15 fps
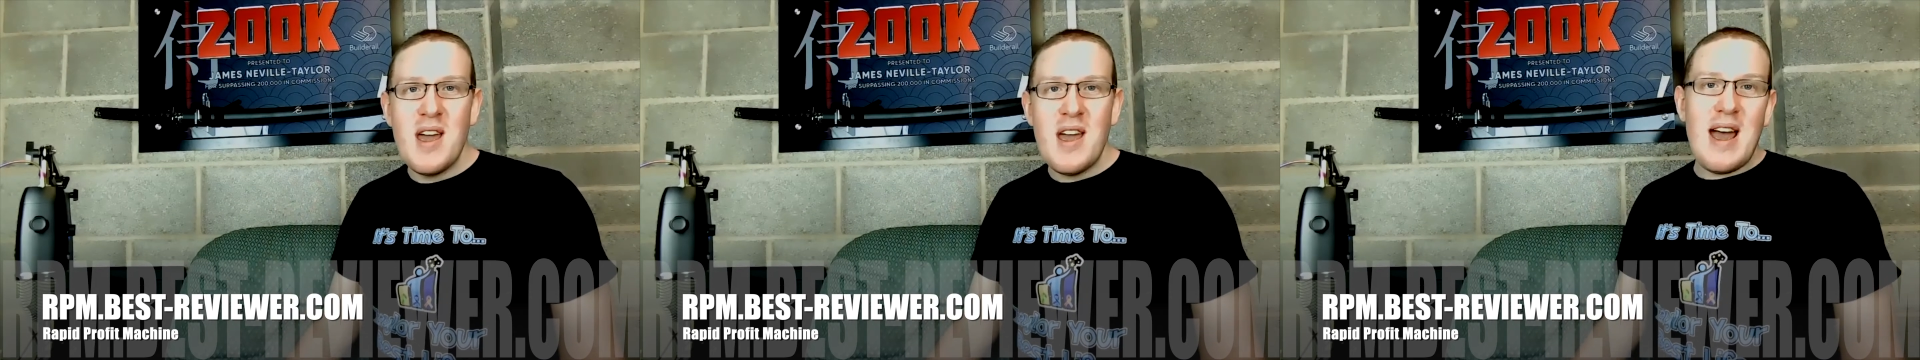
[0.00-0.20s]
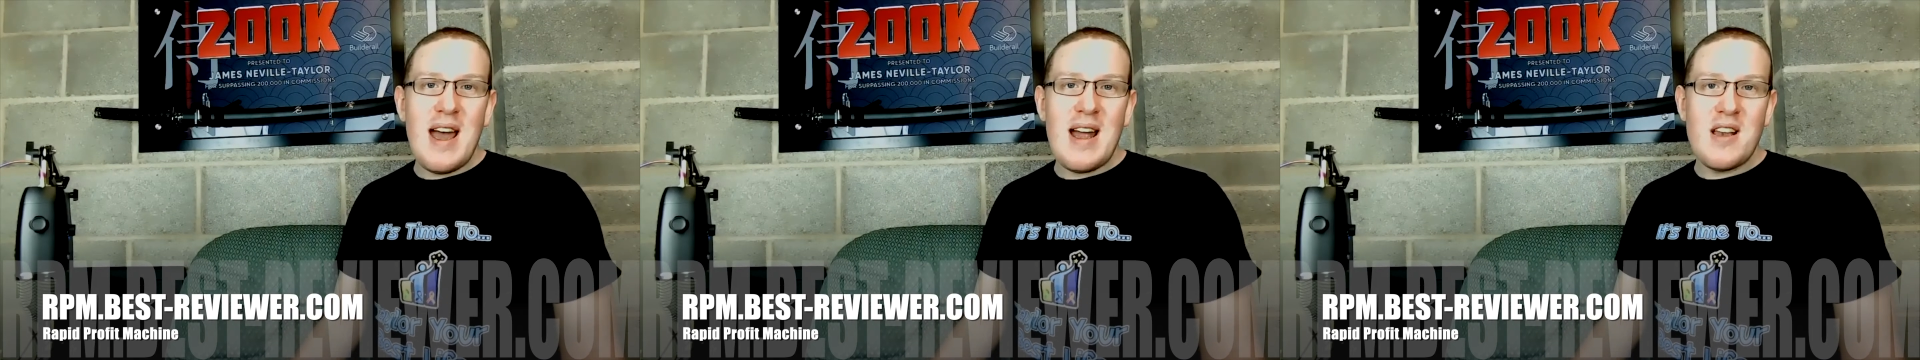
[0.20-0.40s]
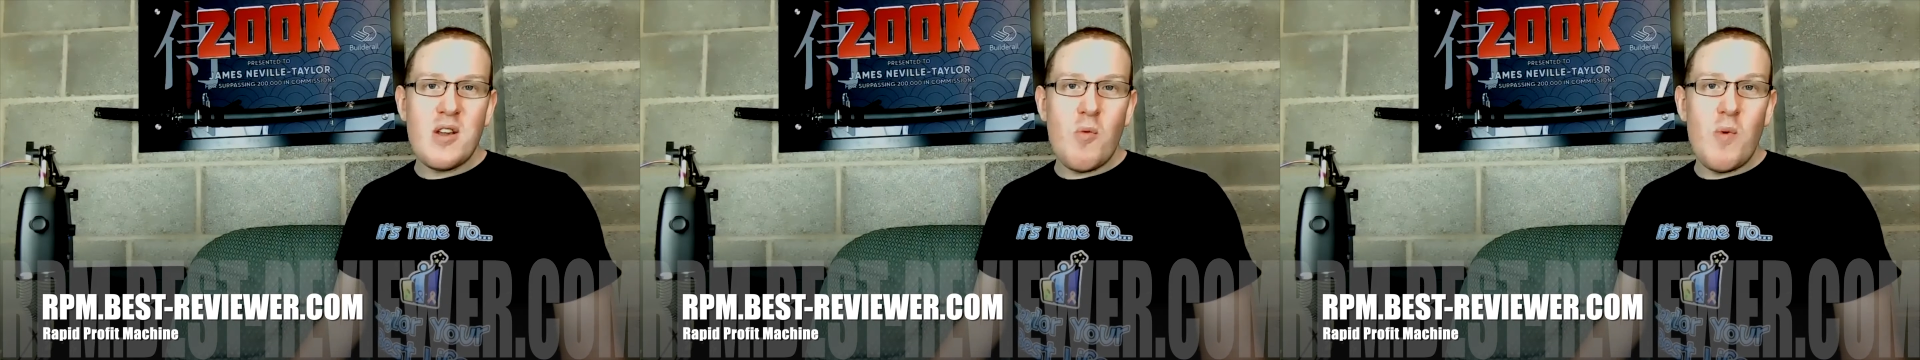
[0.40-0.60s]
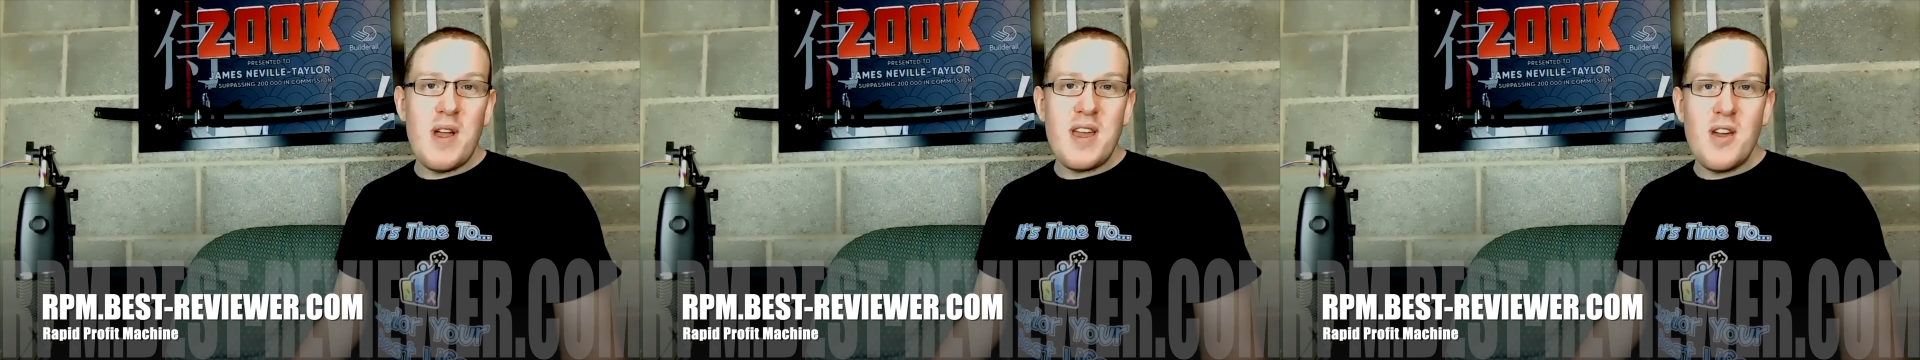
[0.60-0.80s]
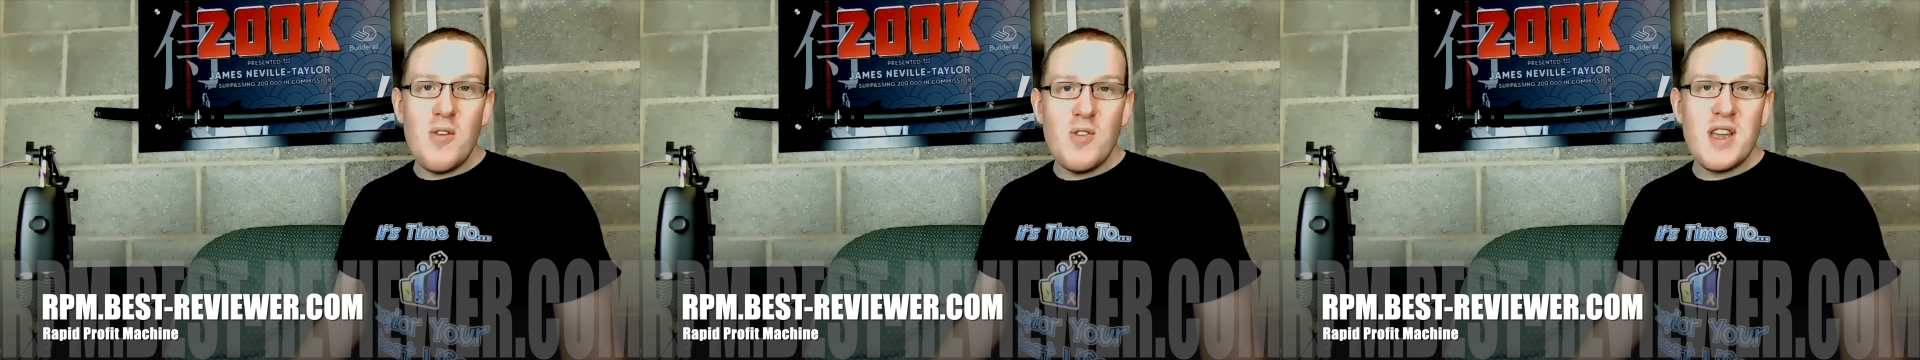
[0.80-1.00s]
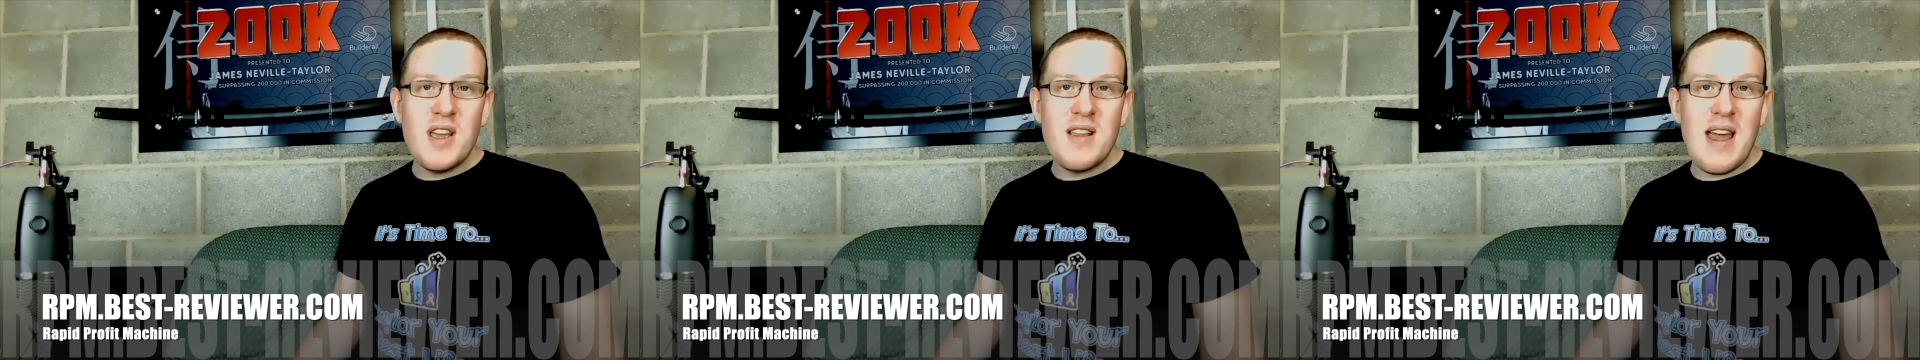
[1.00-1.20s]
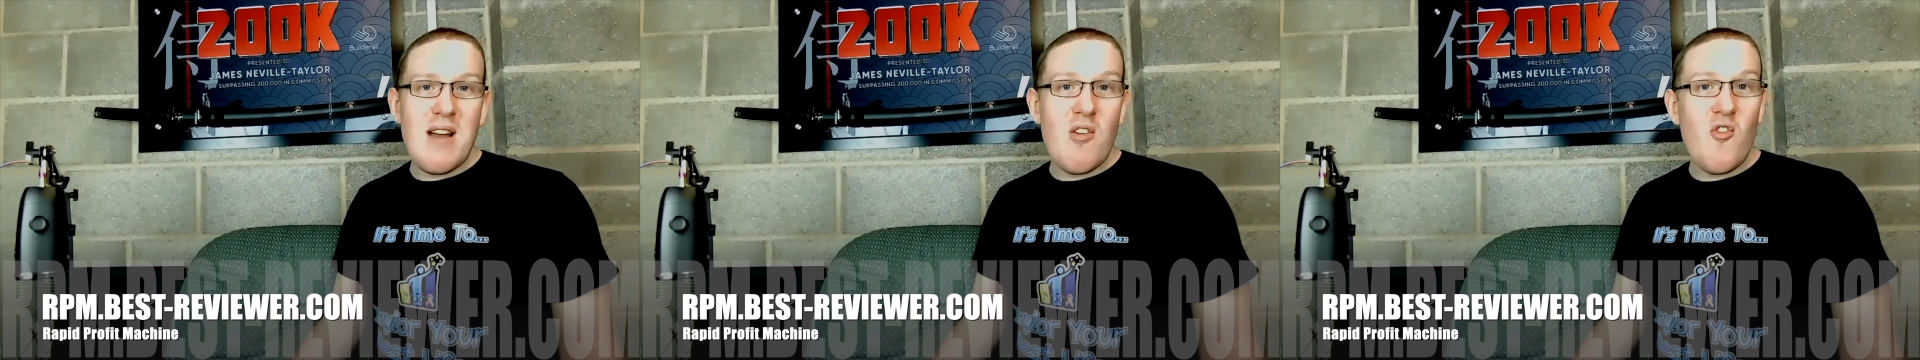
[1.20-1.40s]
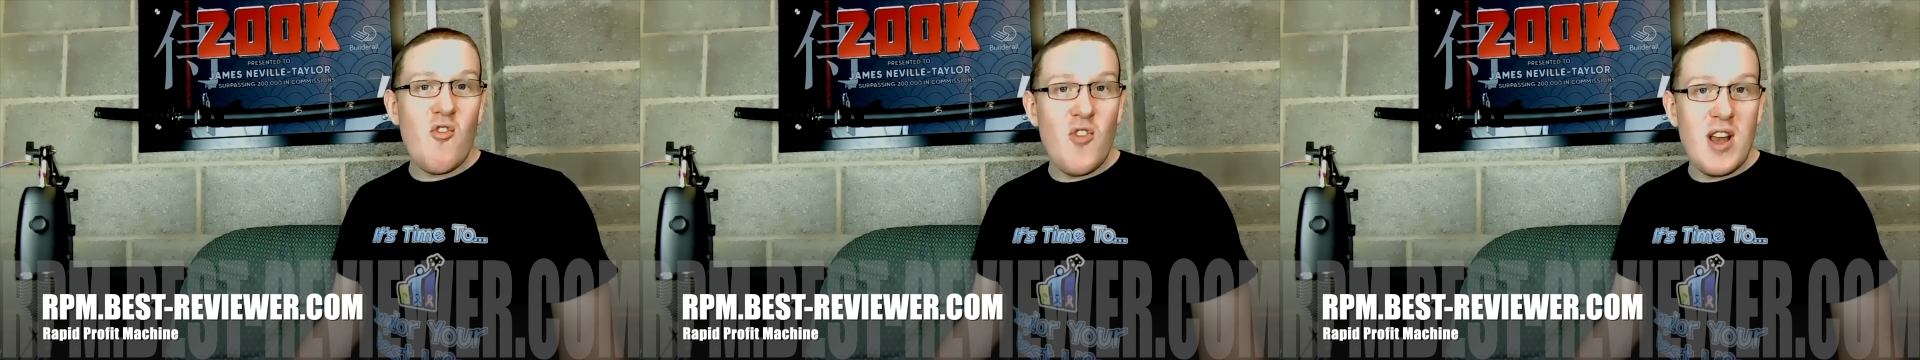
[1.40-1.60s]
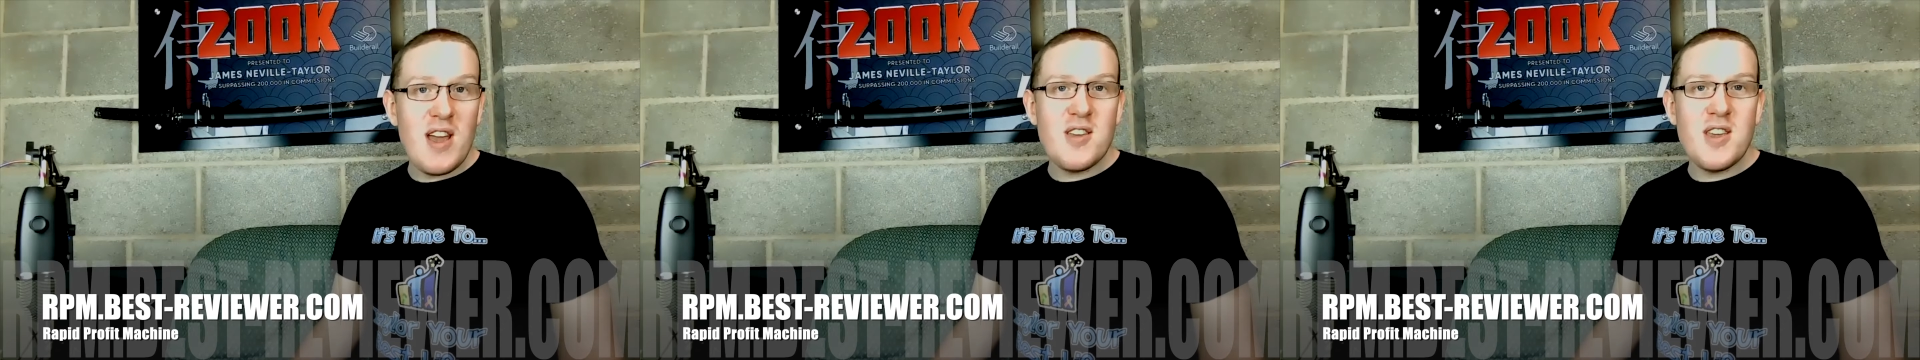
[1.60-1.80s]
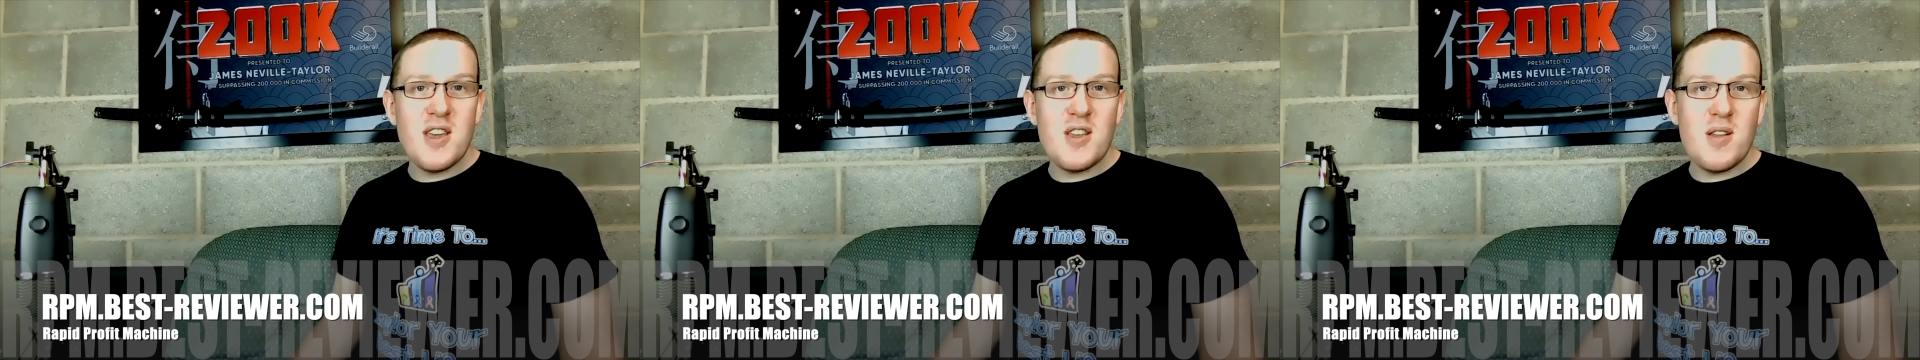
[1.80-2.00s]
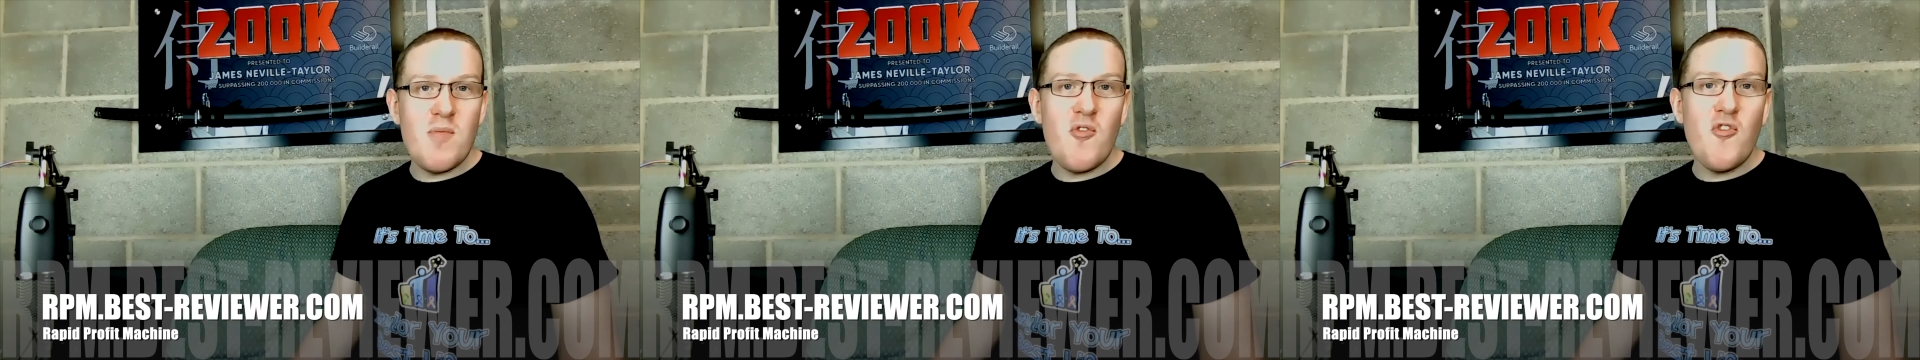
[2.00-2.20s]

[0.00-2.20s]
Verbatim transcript: and we're using their affiliate system